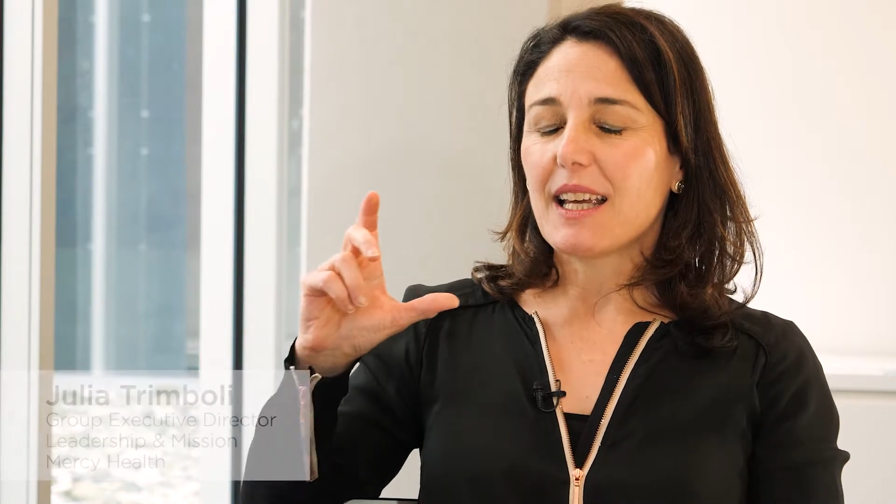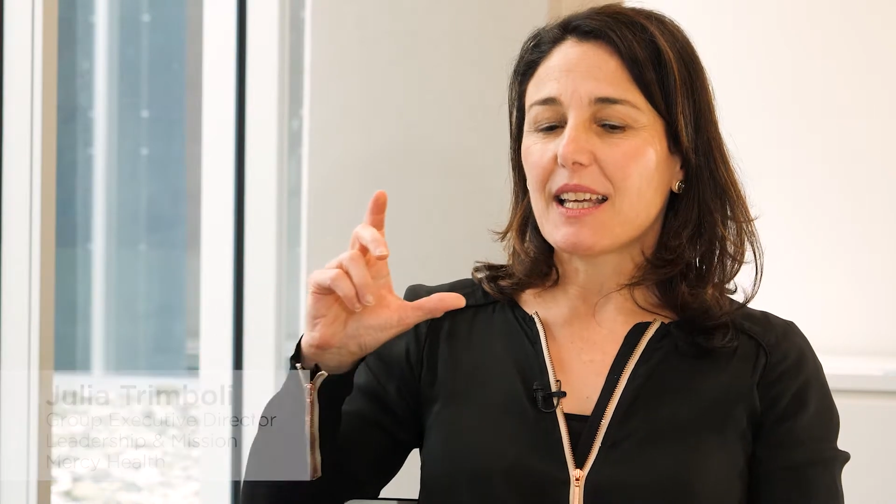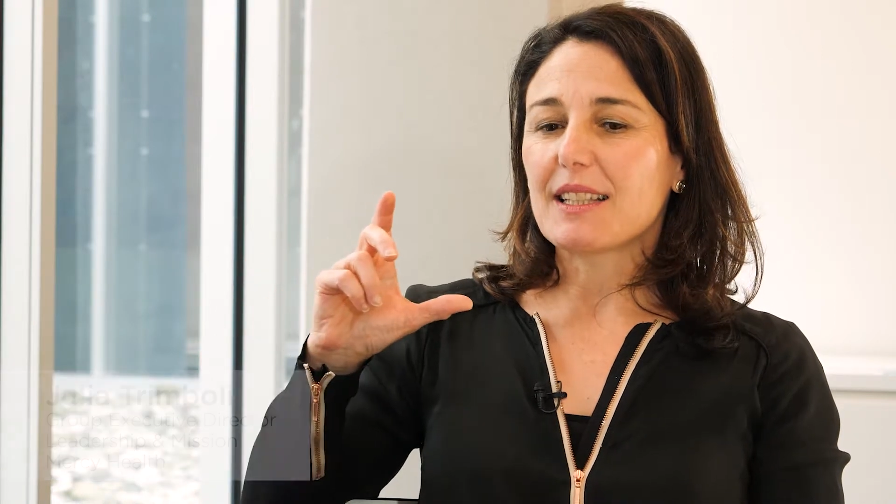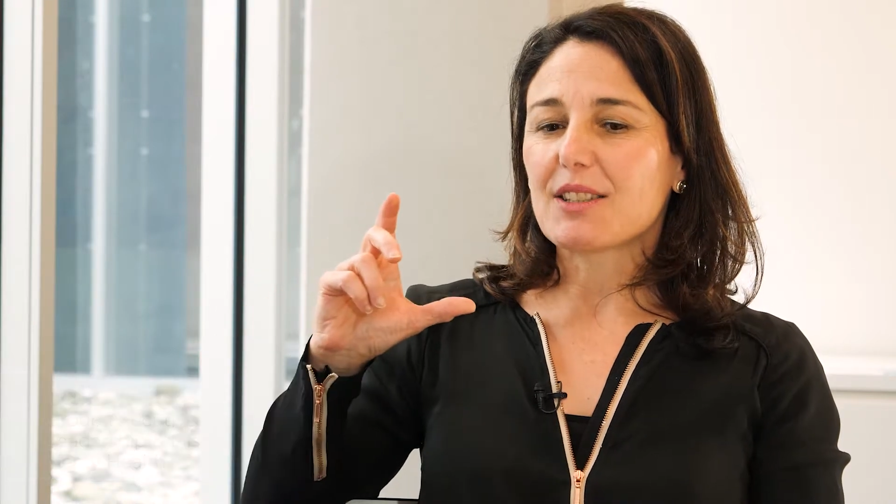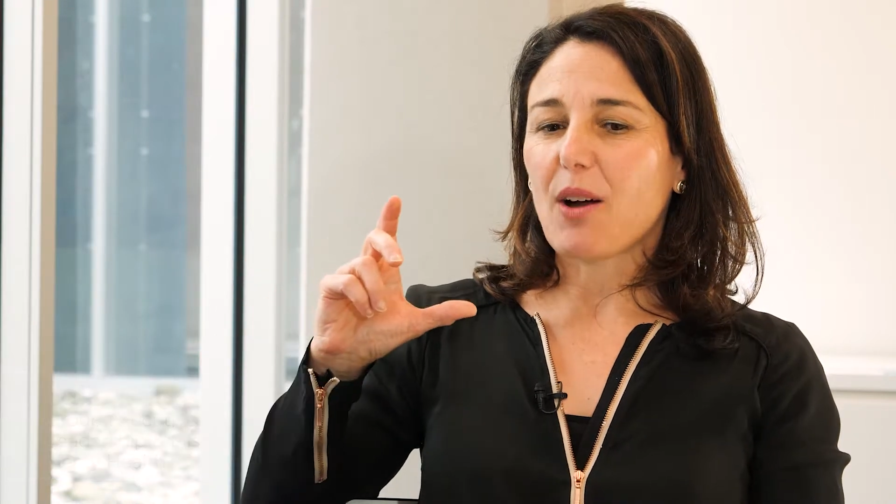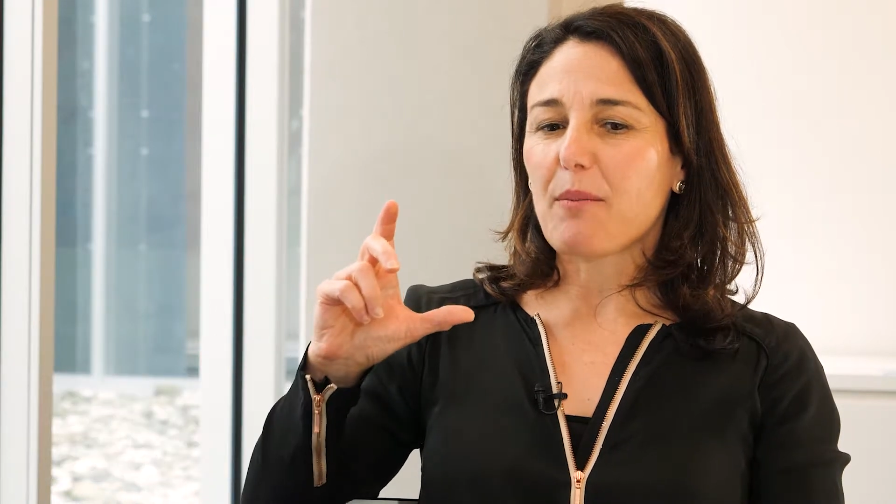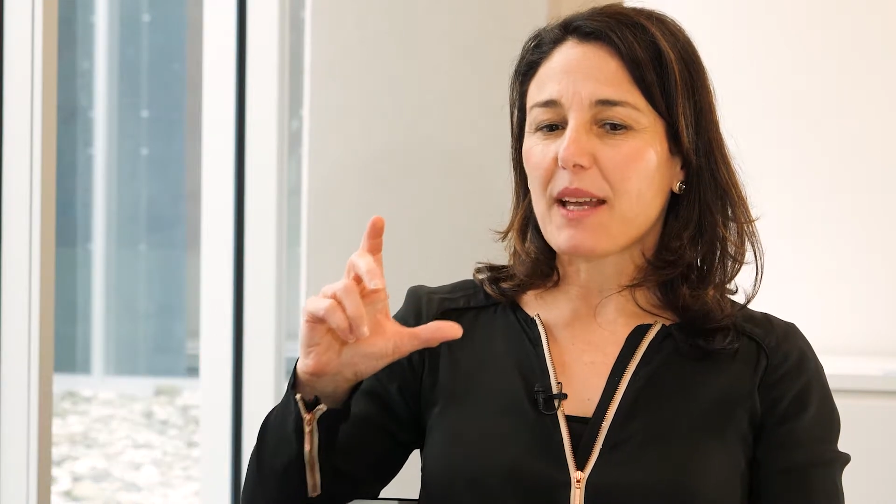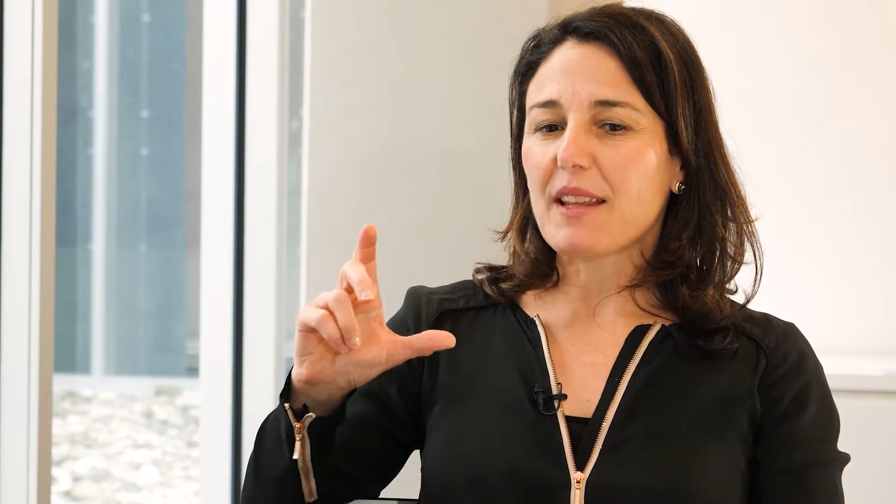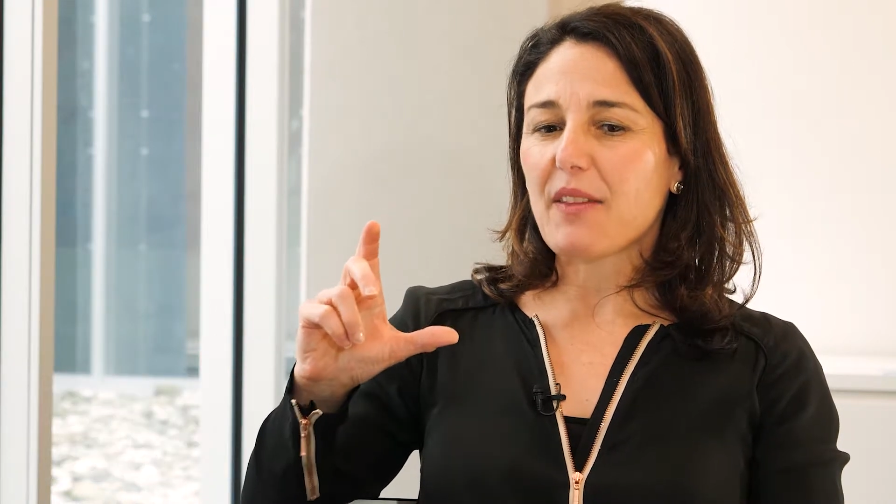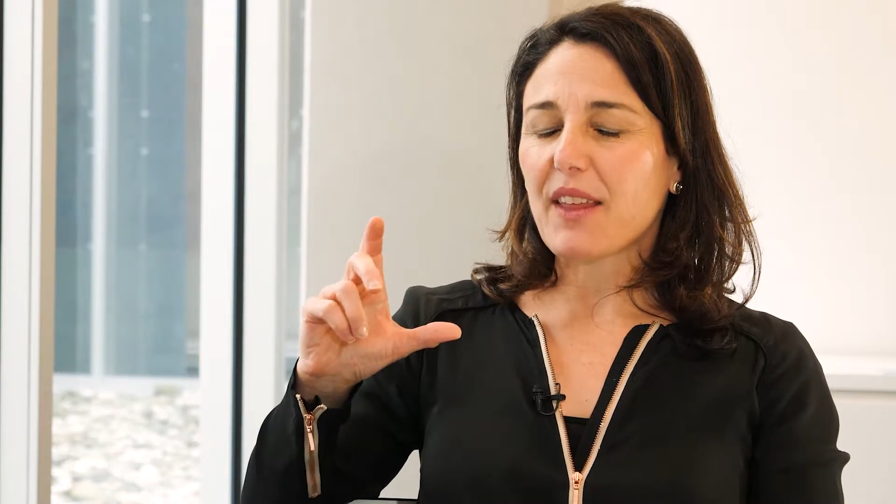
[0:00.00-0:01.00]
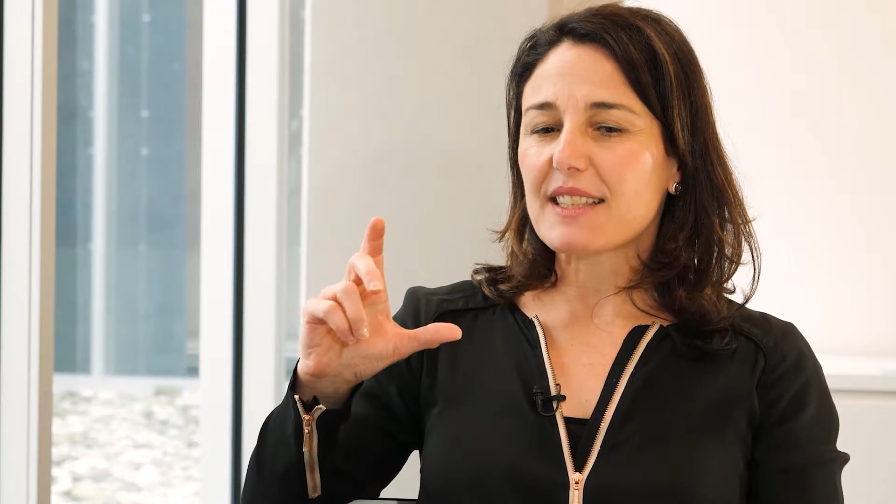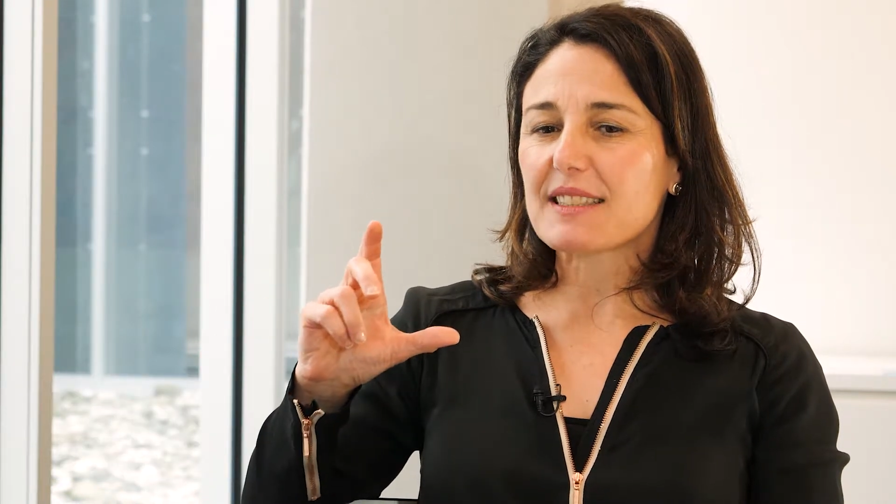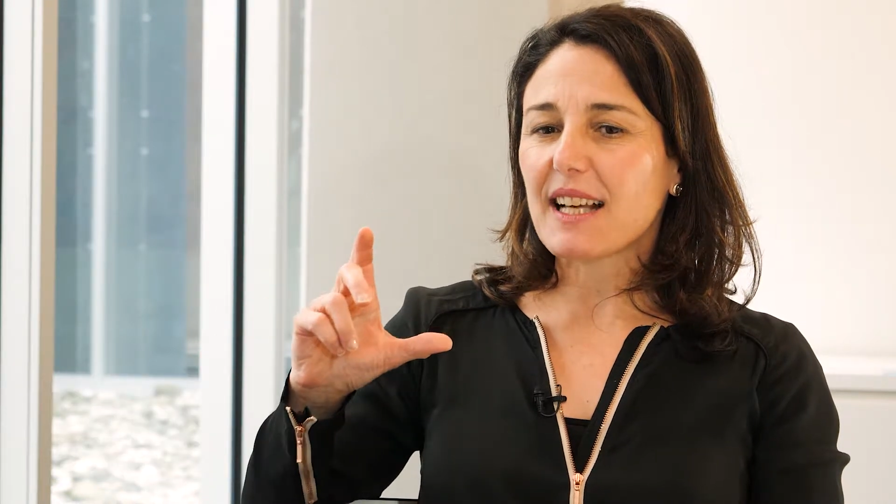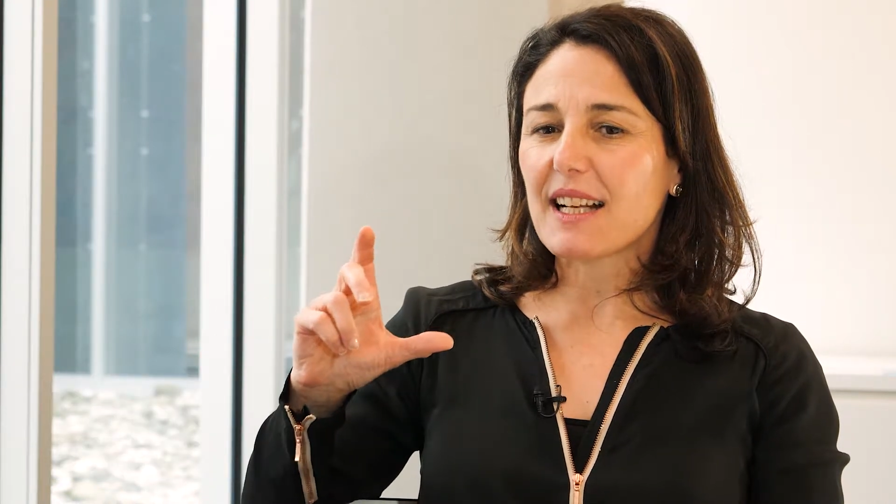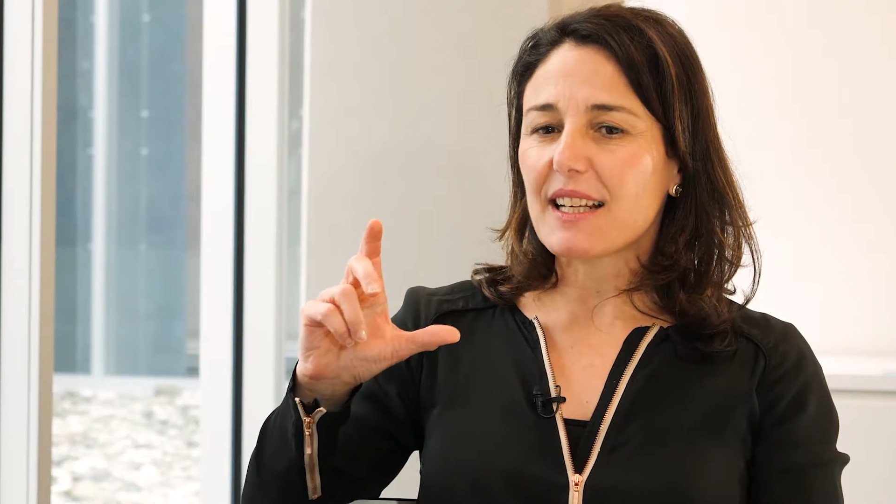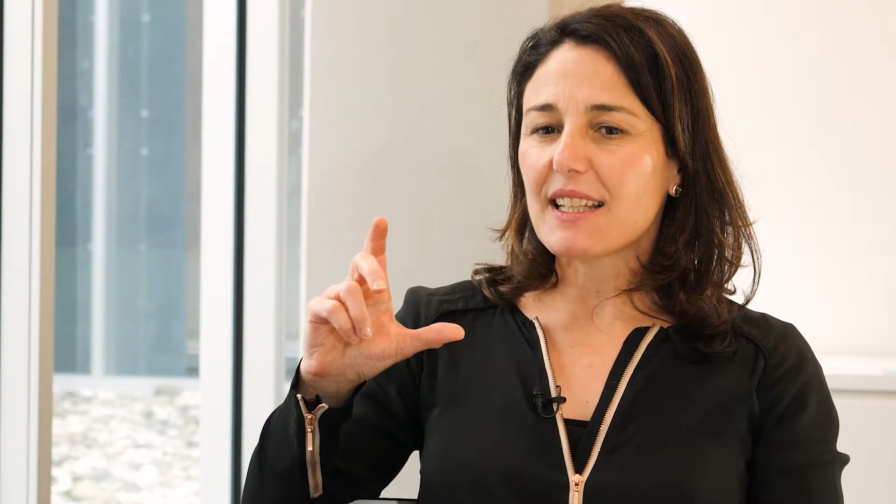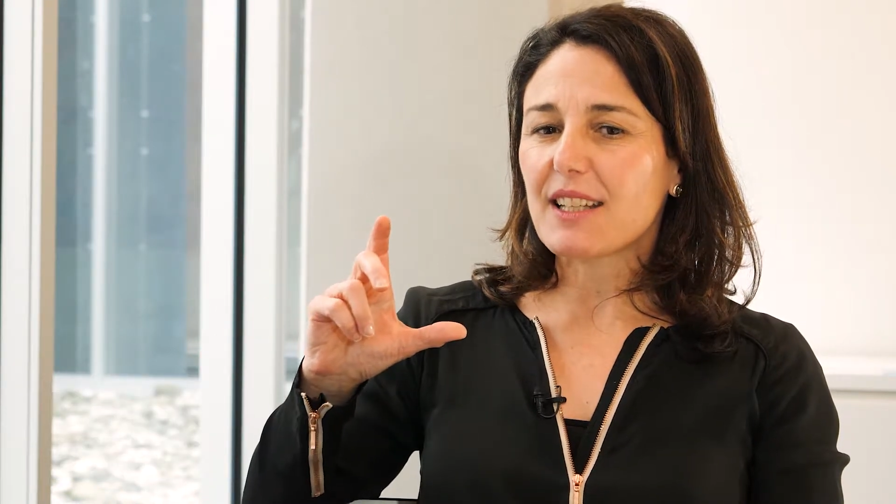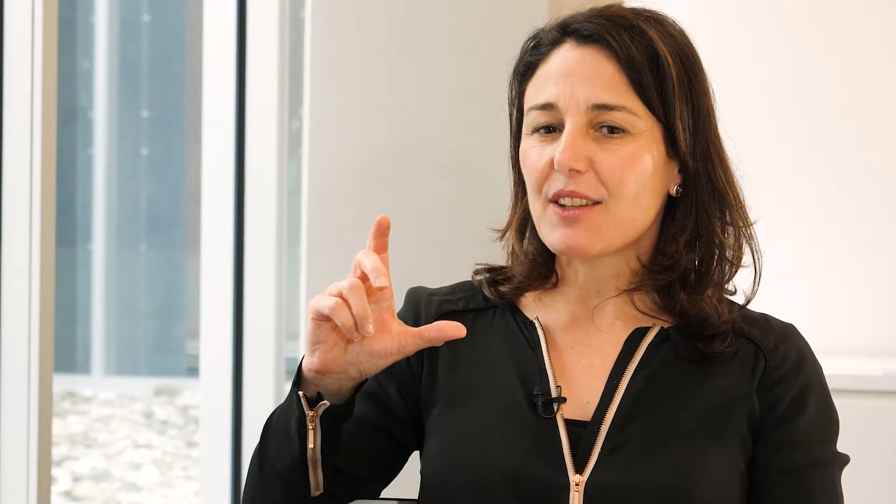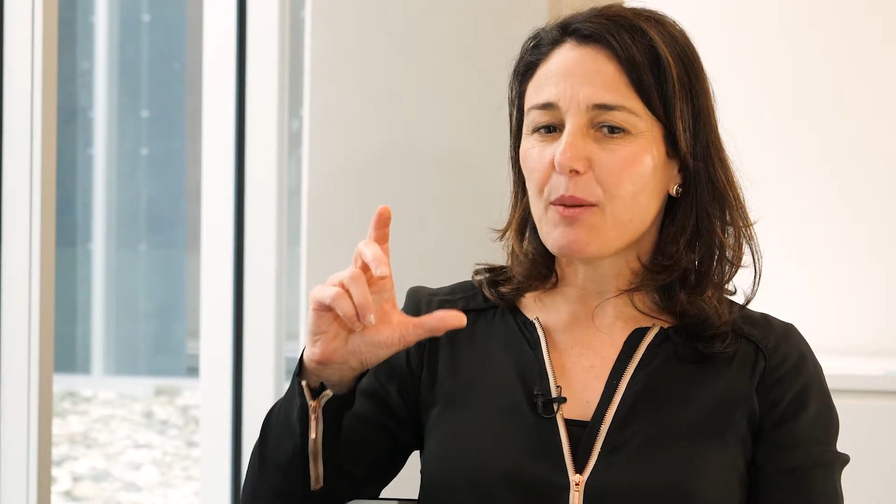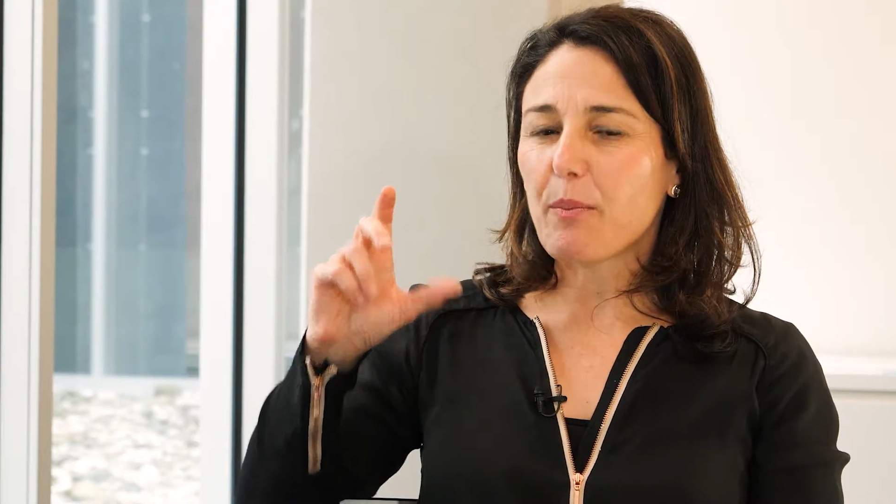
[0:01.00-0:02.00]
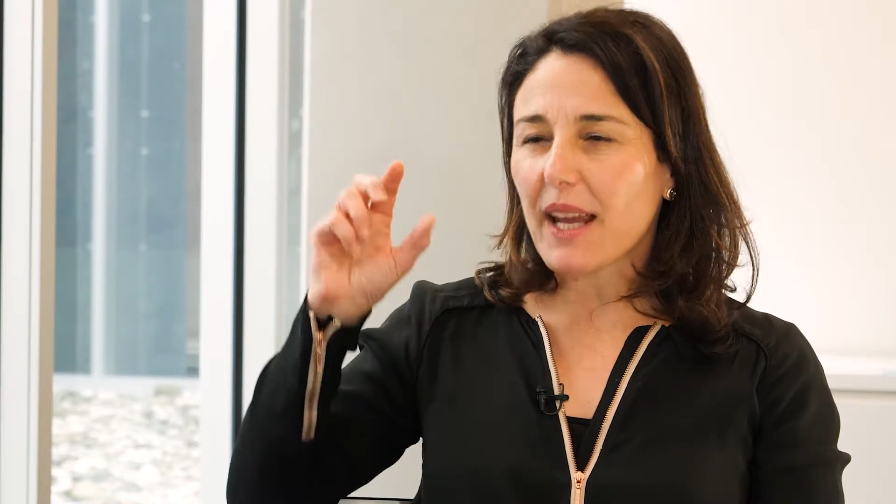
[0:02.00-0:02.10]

is I mean that the